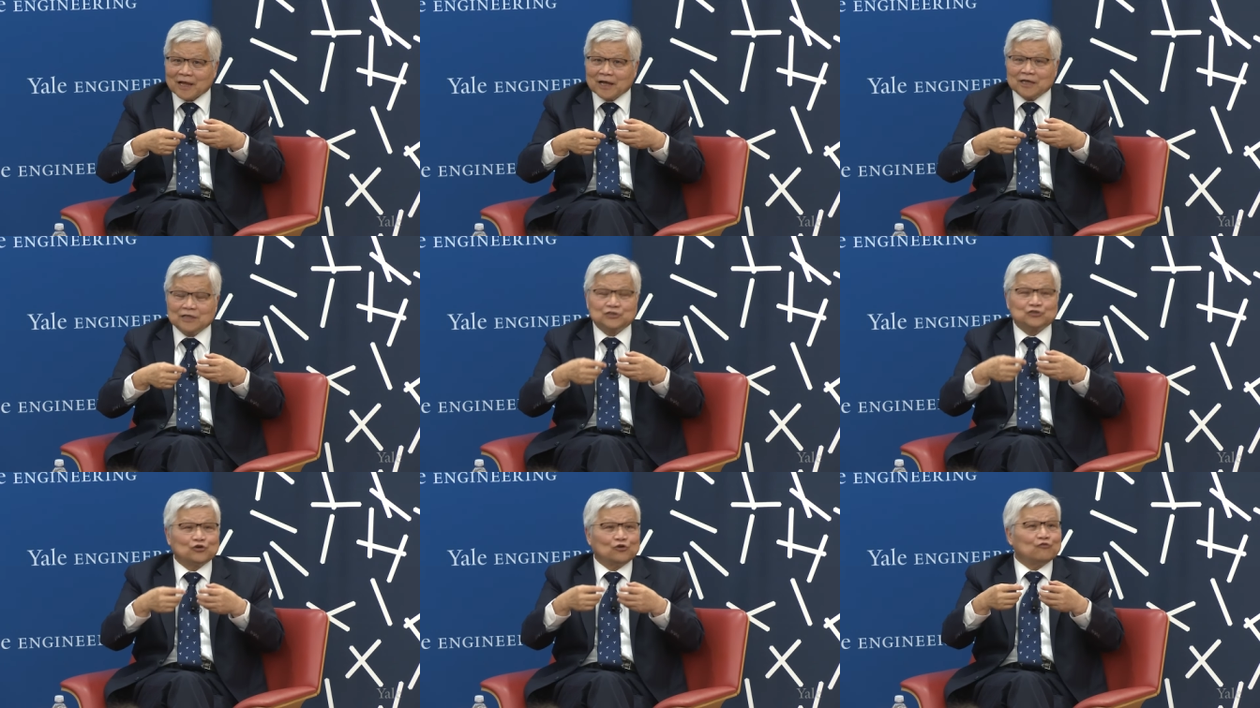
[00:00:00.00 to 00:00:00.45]

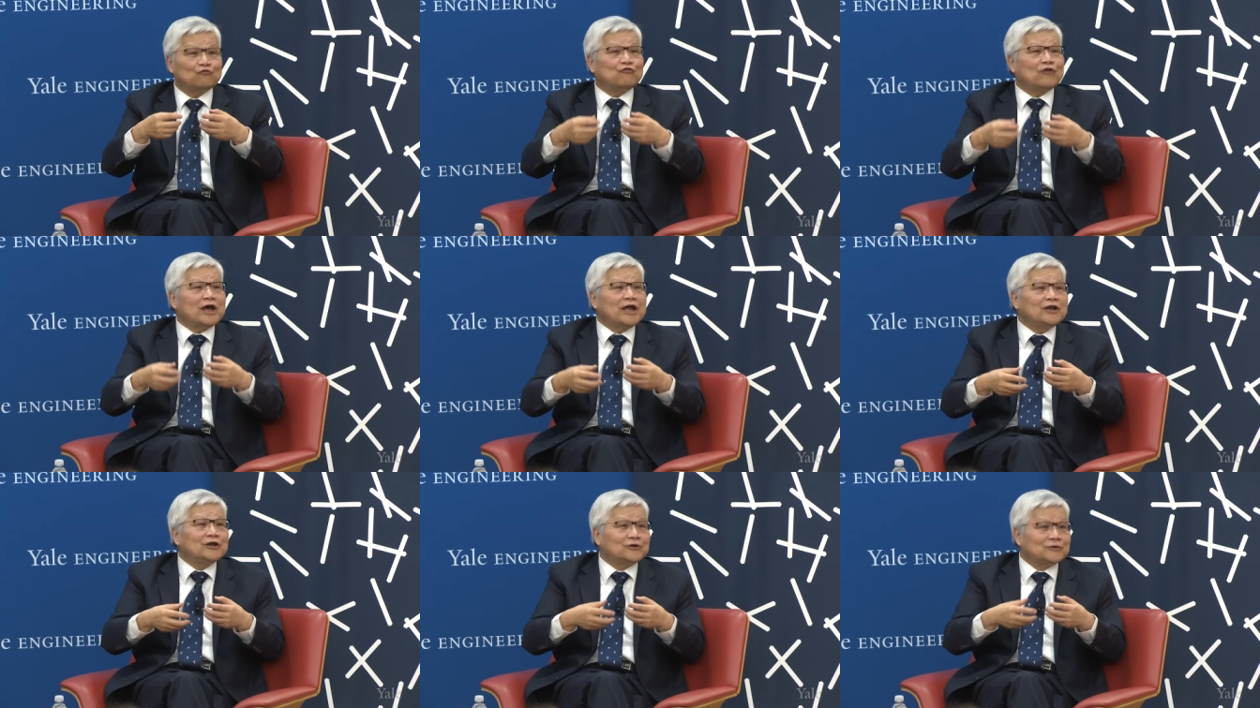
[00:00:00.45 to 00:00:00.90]
And so
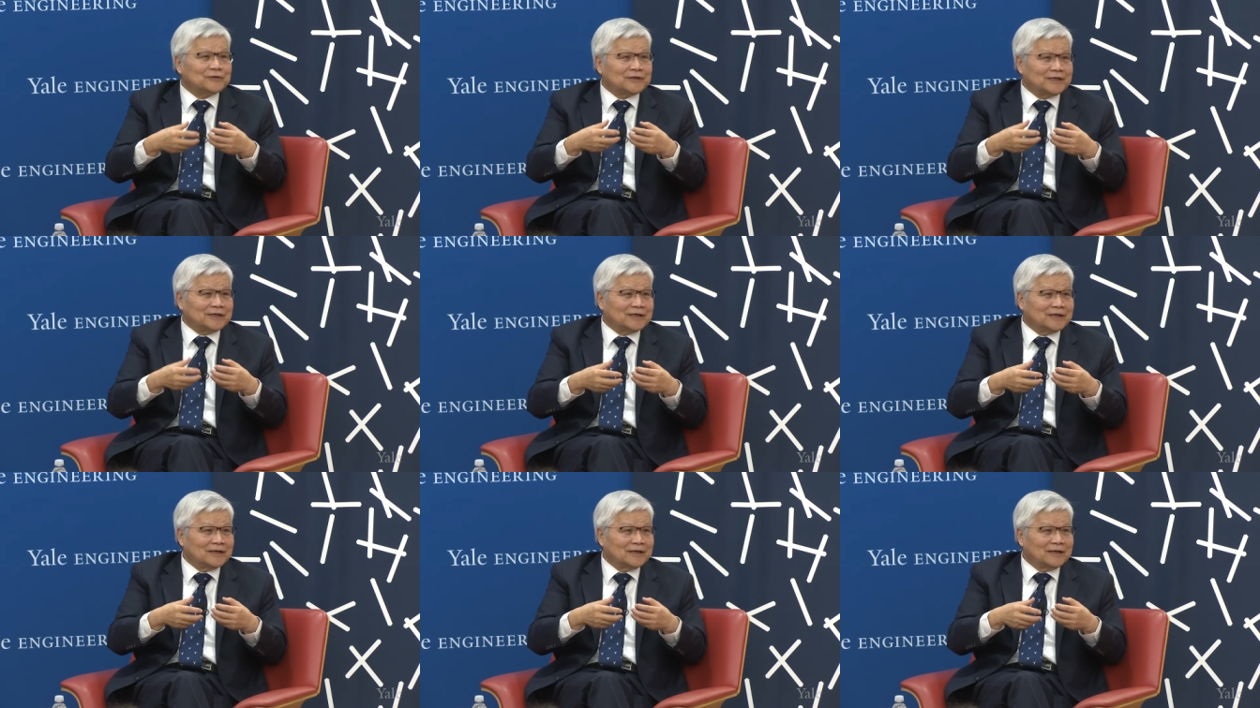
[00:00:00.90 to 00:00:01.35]

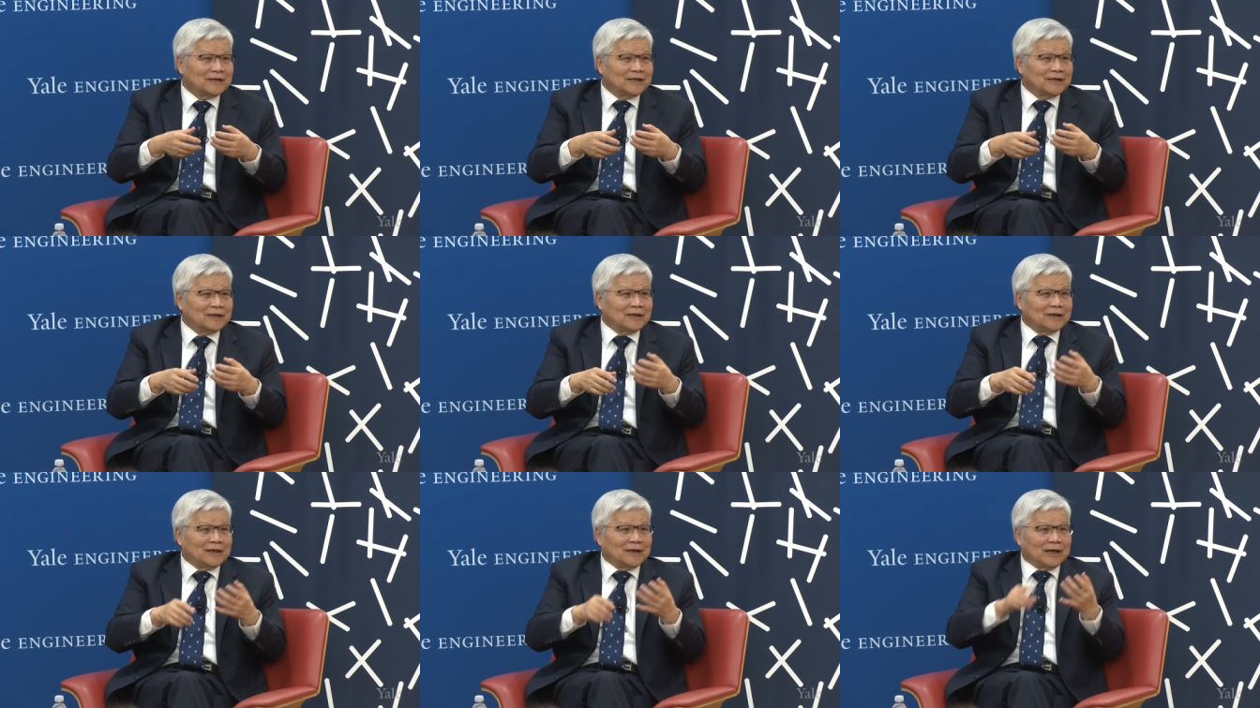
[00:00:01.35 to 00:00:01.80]
finally,
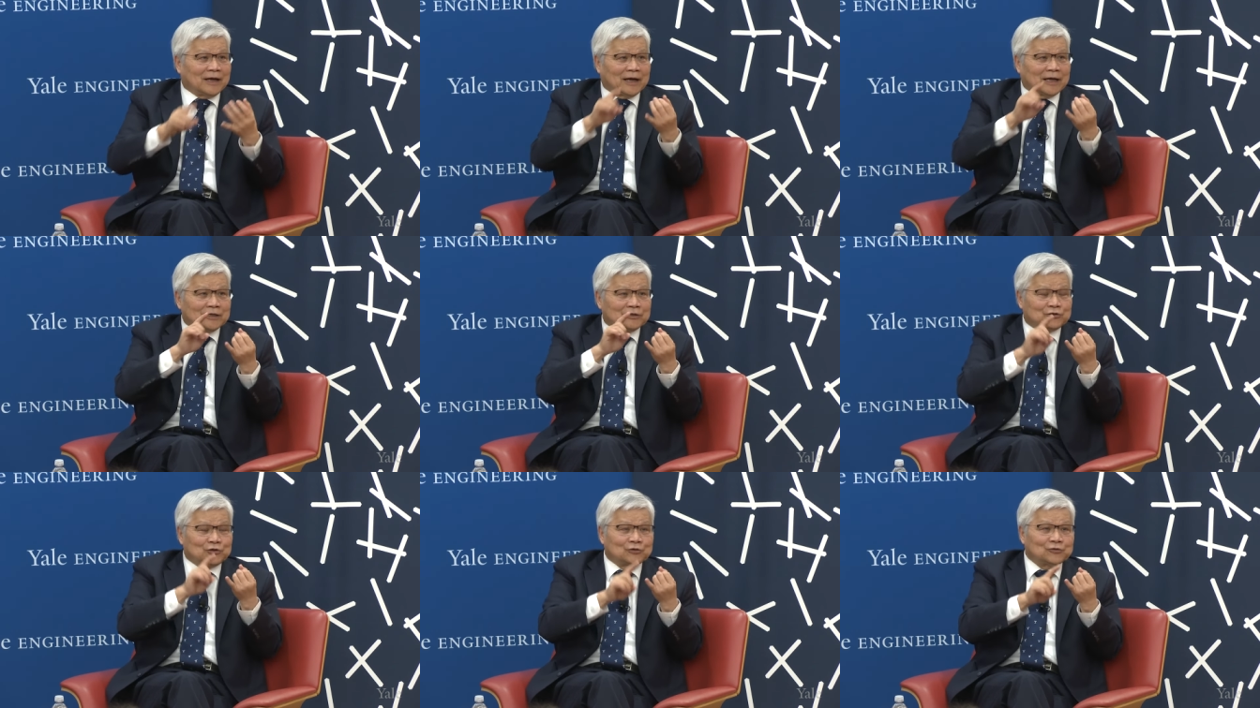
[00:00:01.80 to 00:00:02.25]

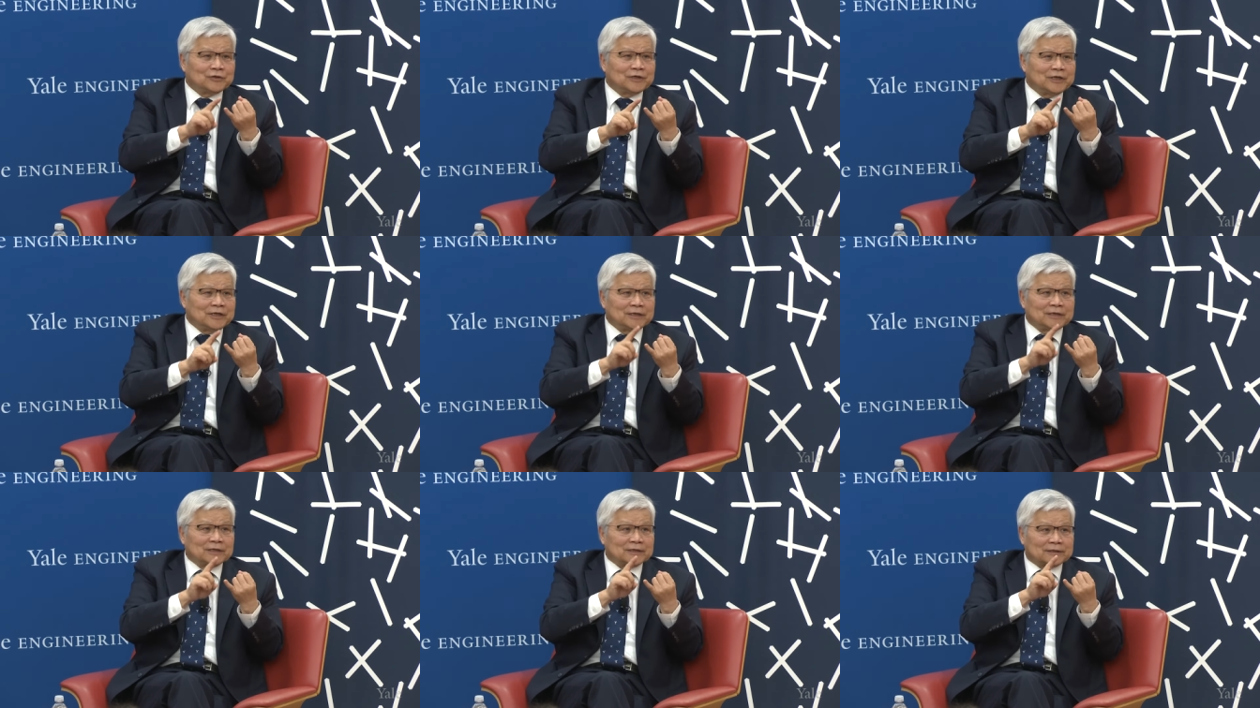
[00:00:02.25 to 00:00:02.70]
I don't
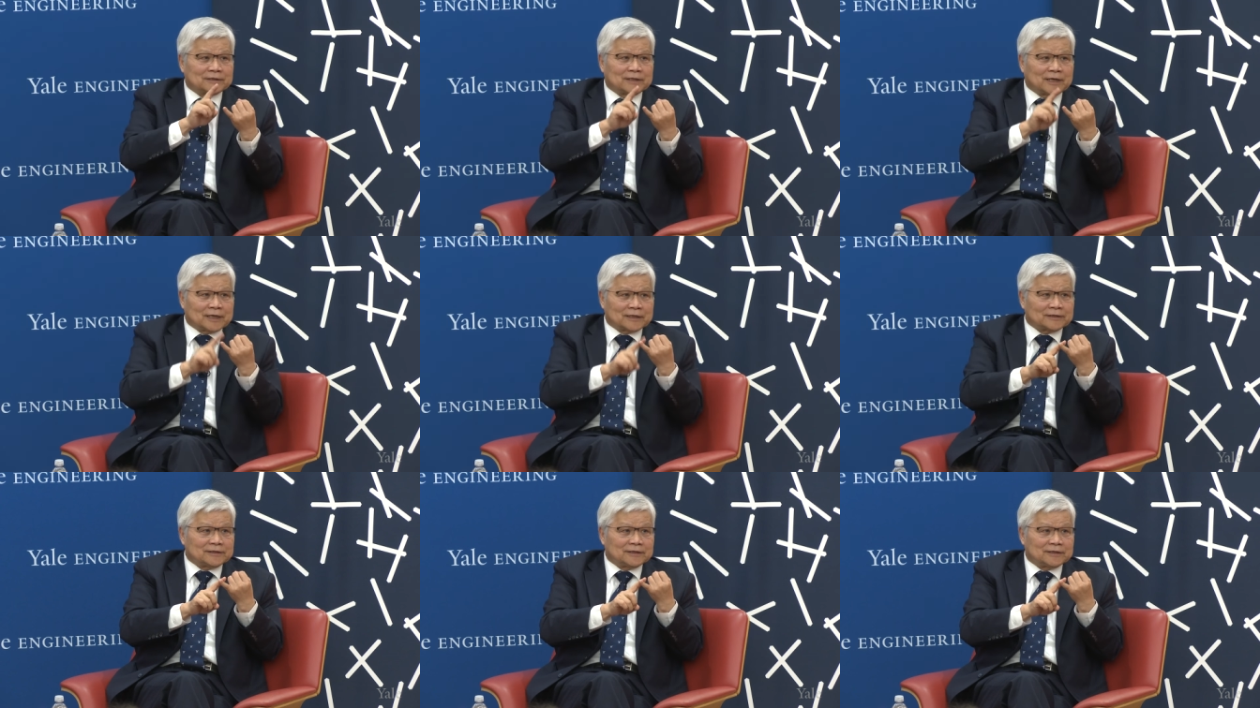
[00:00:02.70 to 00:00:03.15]
need a
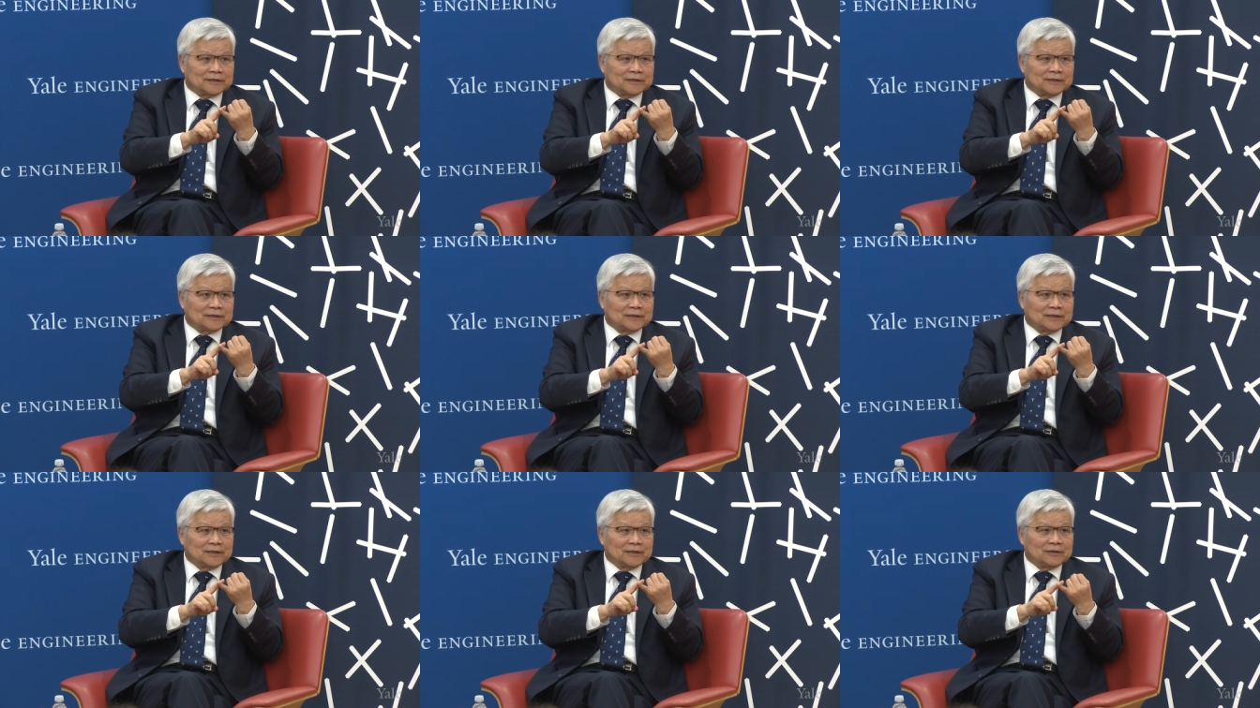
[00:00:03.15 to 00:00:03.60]
doctor